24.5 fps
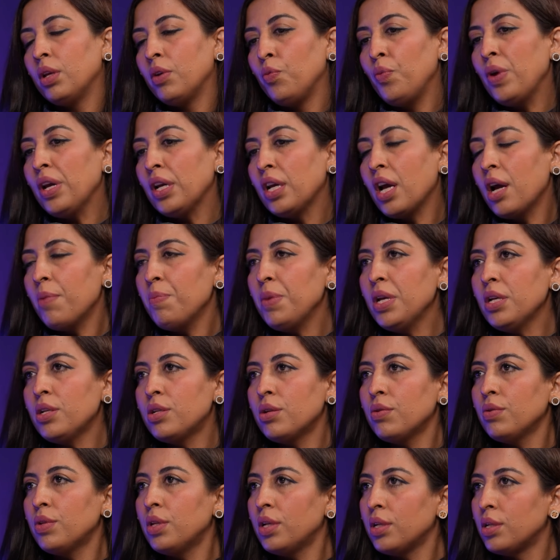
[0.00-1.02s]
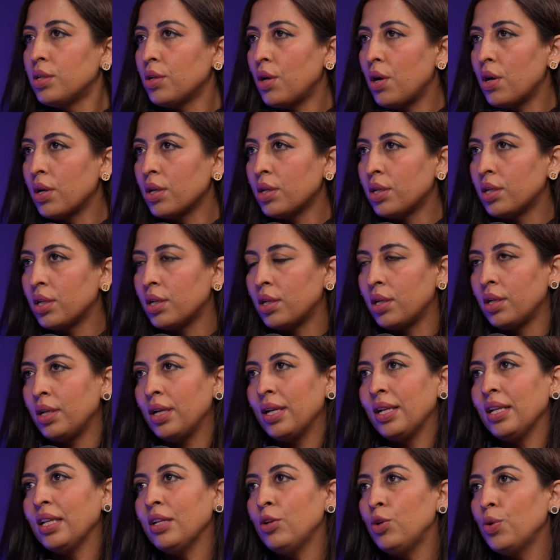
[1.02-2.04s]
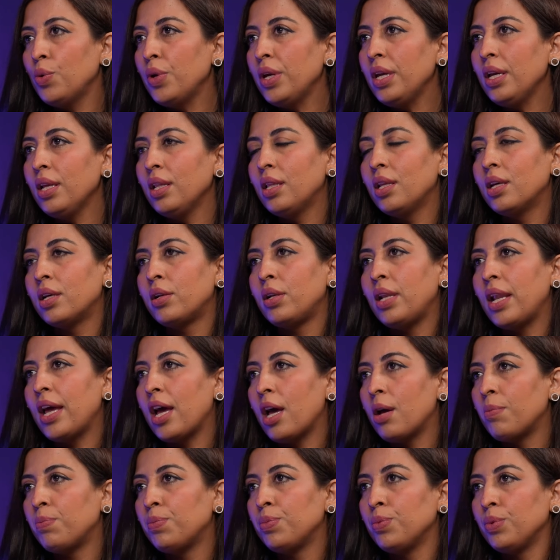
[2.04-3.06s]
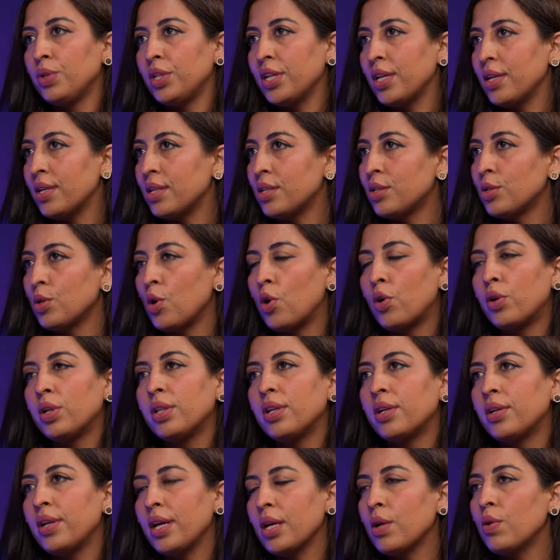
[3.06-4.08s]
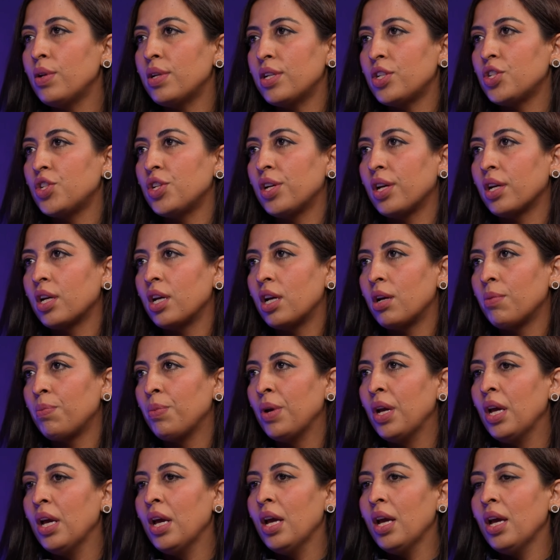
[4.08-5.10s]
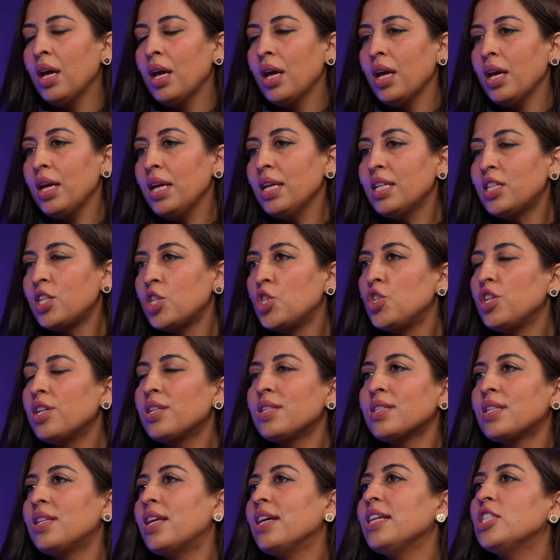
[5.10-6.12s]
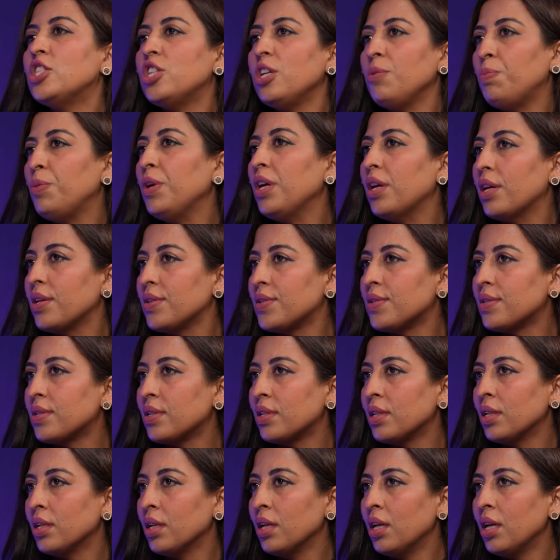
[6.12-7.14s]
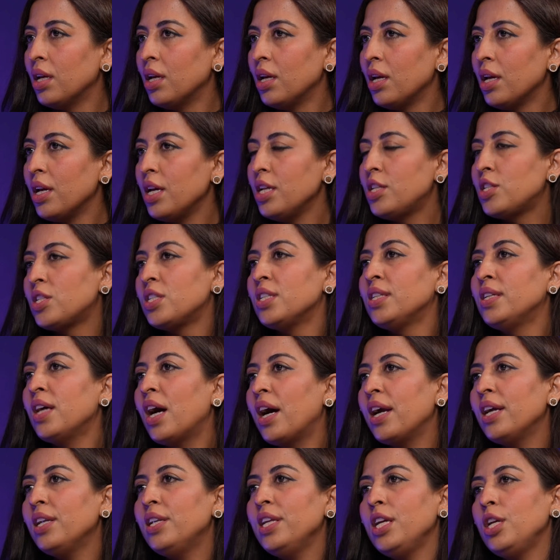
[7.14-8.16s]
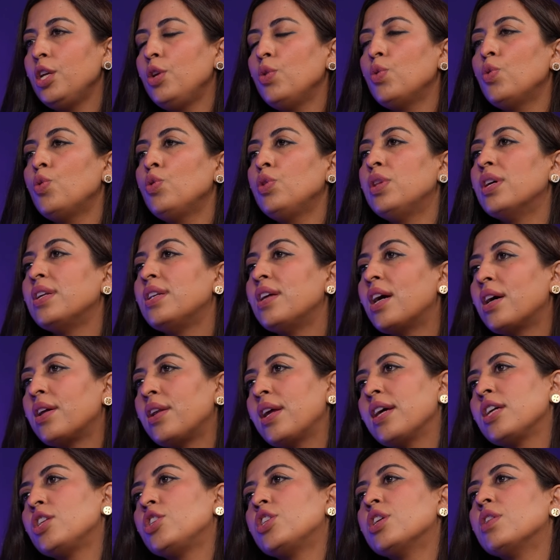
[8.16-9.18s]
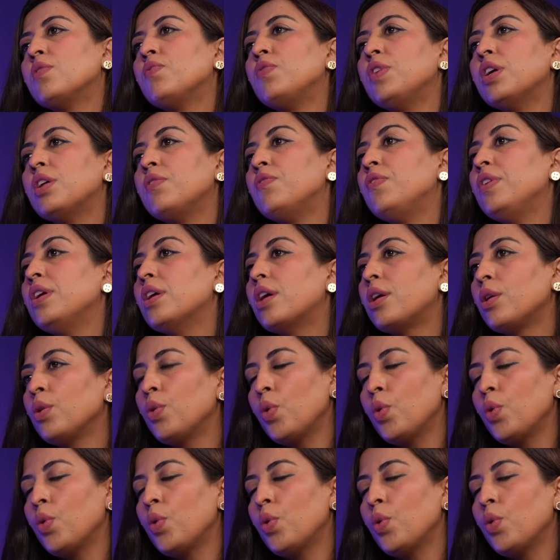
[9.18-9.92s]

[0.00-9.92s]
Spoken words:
When coming to the doctor and doing the lab tests or the regular checkup, it's just like GPS. It's guiding you the direction where we are